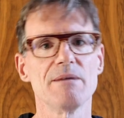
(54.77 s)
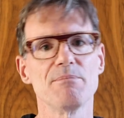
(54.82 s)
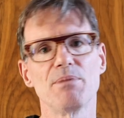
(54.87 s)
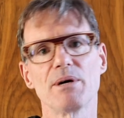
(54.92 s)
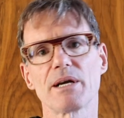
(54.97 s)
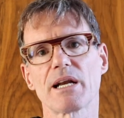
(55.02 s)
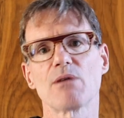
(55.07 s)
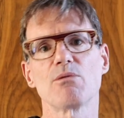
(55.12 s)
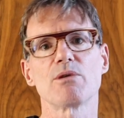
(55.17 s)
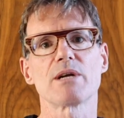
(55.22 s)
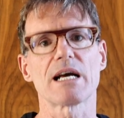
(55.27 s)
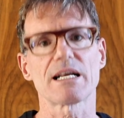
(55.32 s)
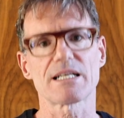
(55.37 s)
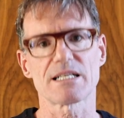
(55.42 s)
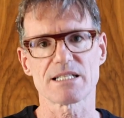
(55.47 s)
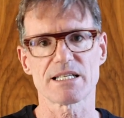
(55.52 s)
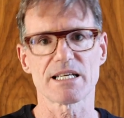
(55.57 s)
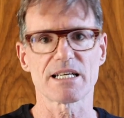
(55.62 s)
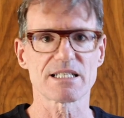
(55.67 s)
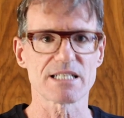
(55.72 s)
But I would have had
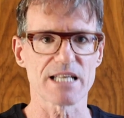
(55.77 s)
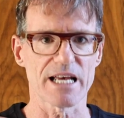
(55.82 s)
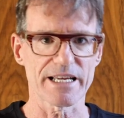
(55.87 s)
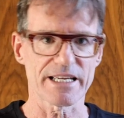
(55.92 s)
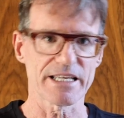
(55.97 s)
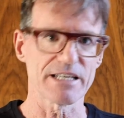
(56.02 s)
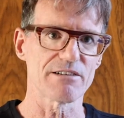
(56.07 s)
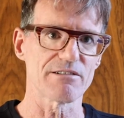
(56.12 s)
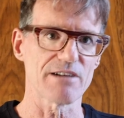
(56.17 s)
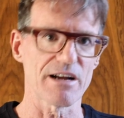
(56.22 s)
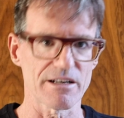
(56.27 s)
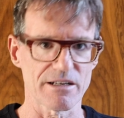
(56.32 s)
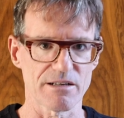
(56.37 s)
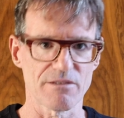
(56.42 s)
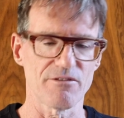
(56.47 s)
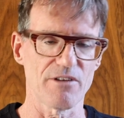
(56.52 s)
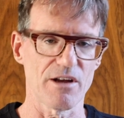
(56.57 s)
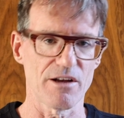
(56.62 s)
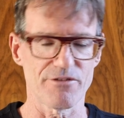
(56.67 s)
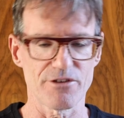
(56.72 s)
to zigzag in
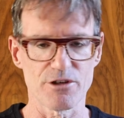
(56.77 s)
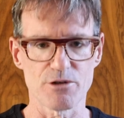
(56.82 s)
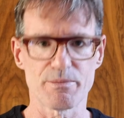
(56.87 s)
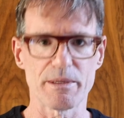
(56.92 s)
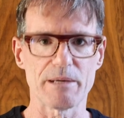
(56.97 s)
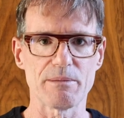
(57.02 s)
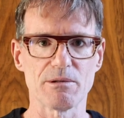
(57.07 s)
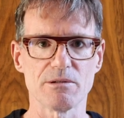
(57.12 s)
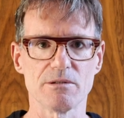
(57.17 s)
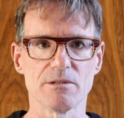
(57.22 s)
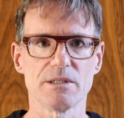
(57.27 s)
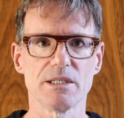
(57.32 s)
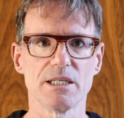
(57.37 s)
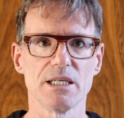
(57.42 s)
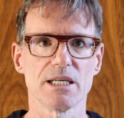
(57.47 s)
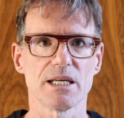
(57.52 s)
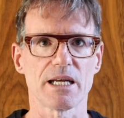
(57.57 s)
around a few people,